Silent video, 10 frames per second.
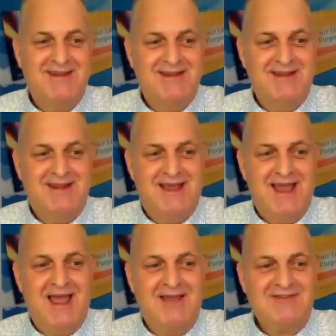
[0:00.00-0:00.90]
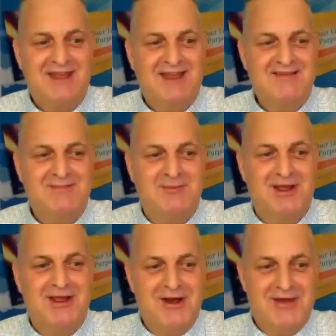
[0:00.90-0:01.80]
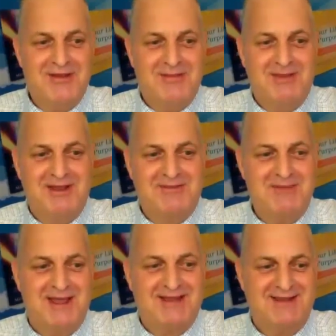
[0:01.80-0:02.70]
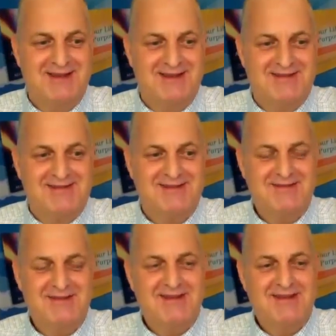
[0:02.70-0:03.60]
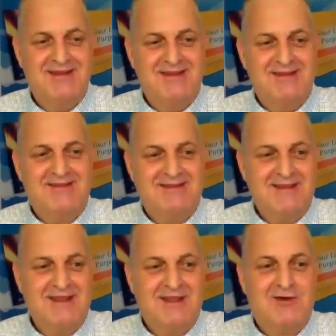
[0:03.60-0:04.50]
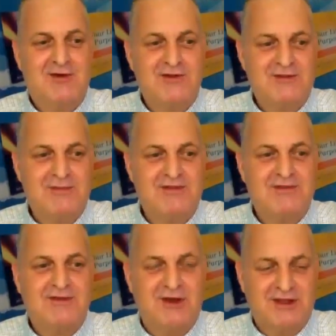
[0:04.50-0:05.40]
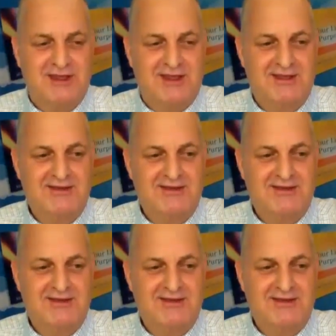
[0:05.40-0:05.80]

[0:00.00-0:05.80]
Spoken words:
Hashtags bring on the big magnets. Cindy Christmas cookie.